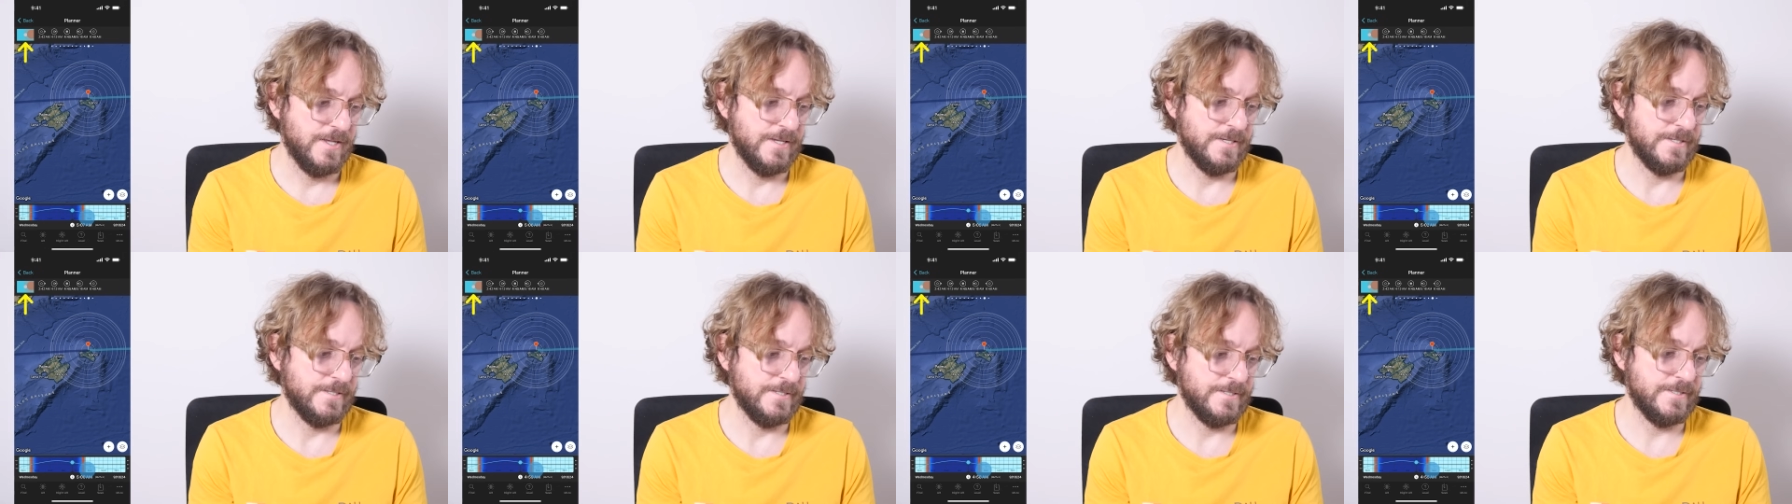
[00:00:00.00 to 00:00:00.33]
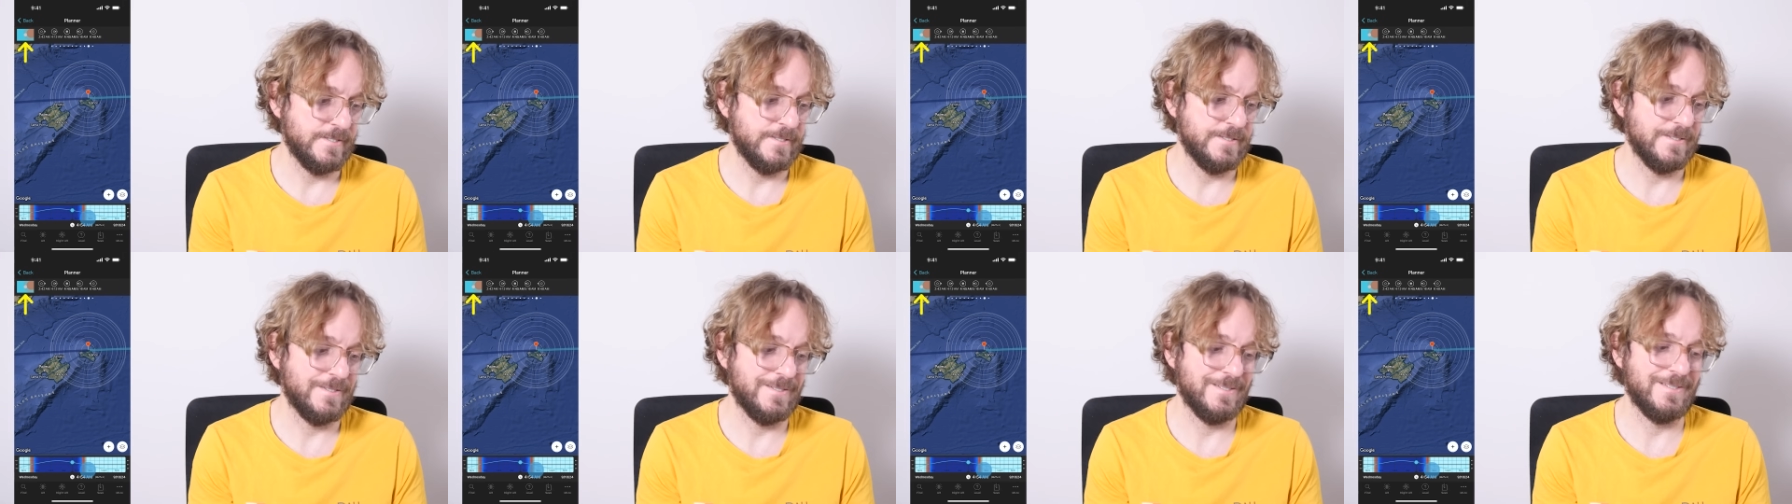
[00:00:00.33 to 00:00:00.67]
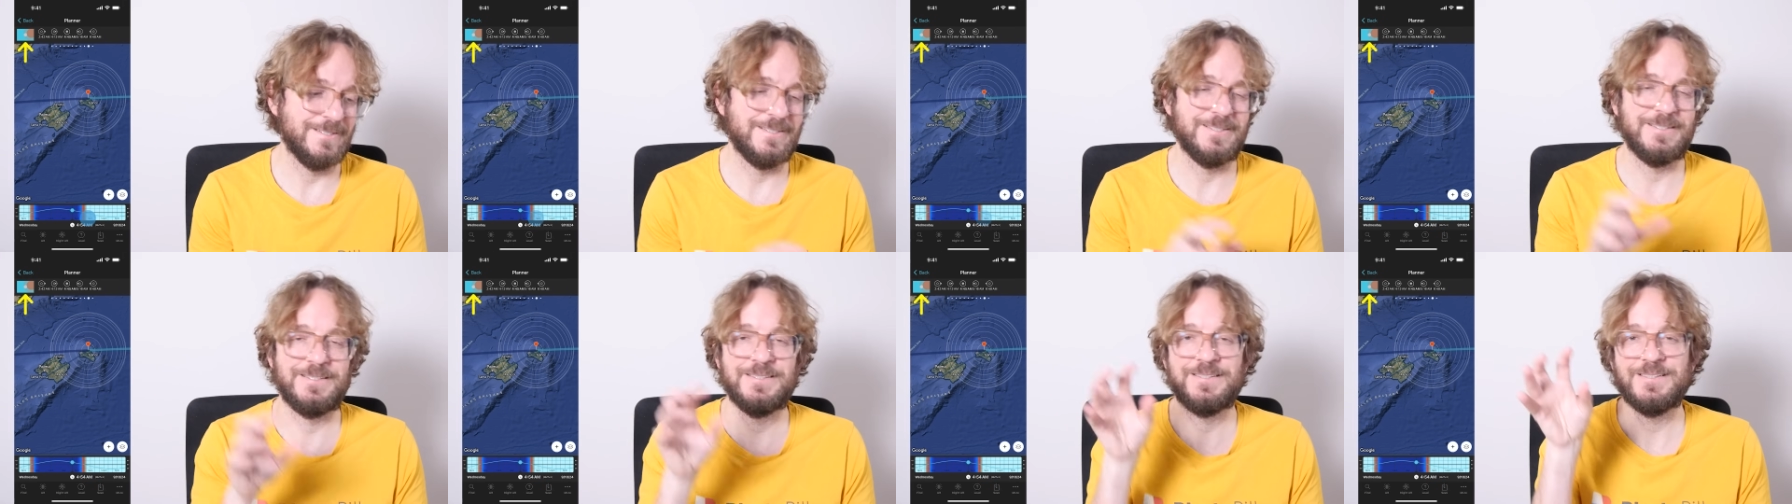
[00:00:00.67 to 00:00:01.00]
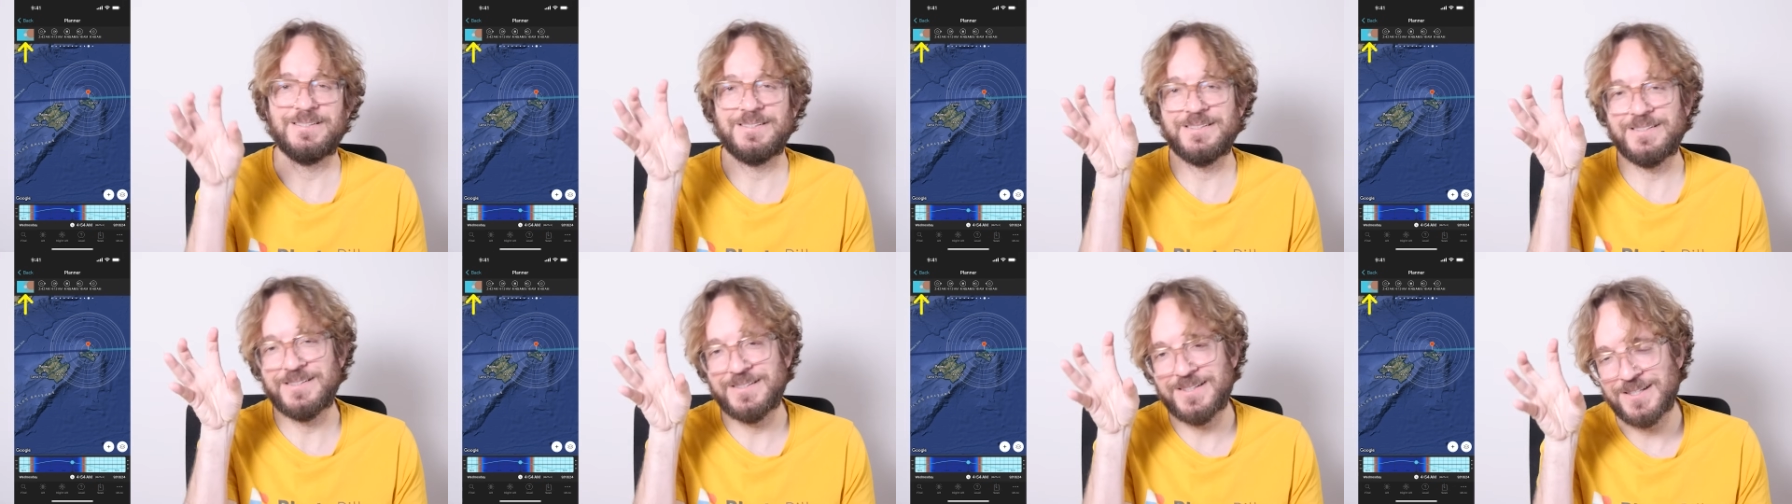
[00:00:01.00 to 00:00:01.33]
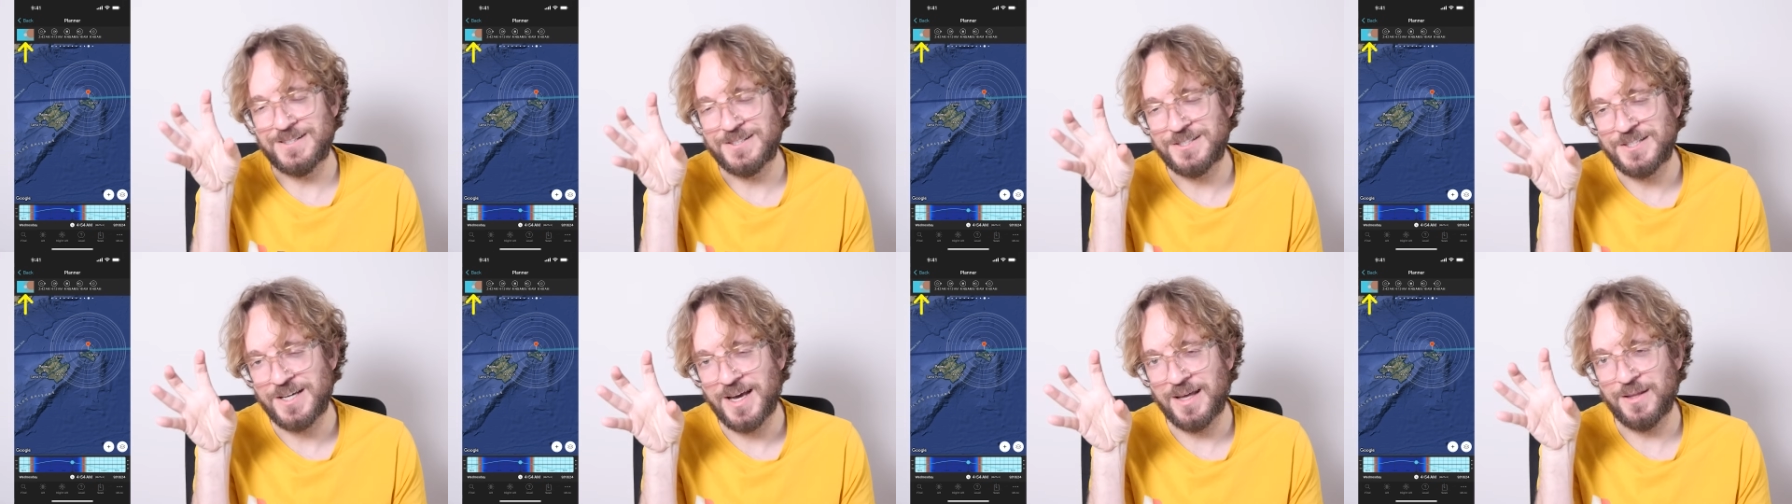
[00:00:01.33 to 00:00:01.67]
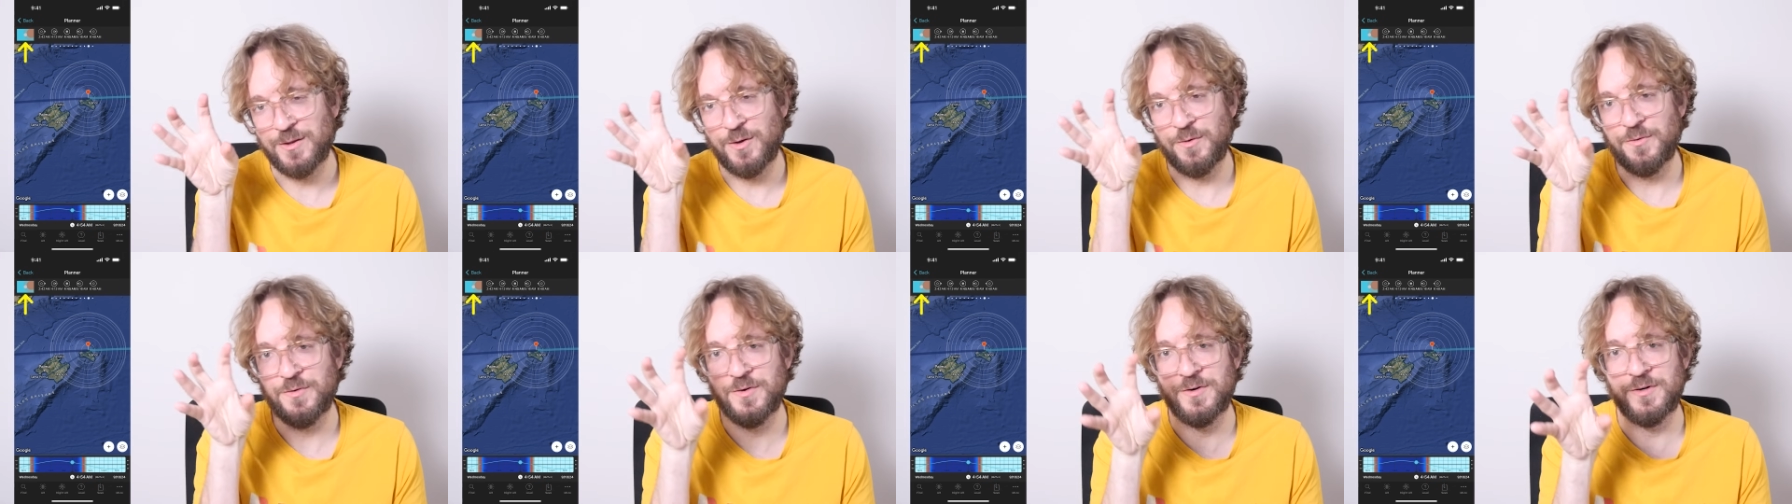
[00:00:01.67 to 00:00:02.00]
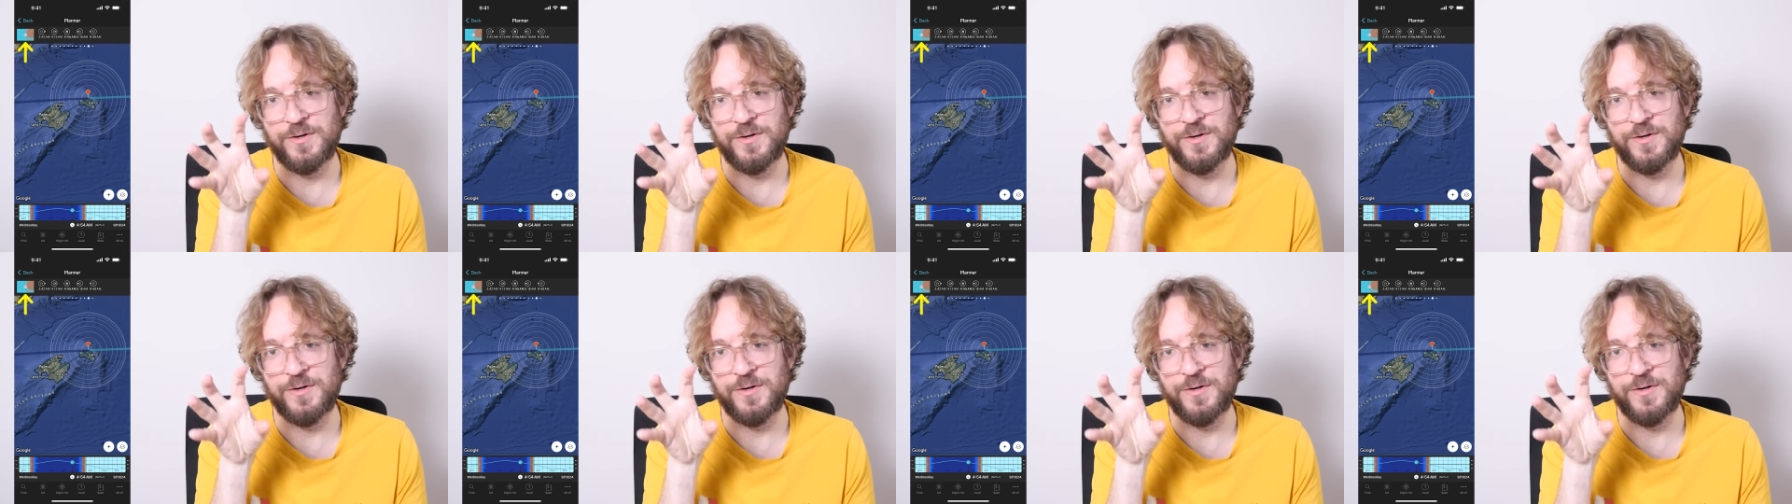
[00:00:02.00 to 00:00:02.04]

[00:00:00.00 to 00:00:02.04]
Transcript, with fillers: The shadow of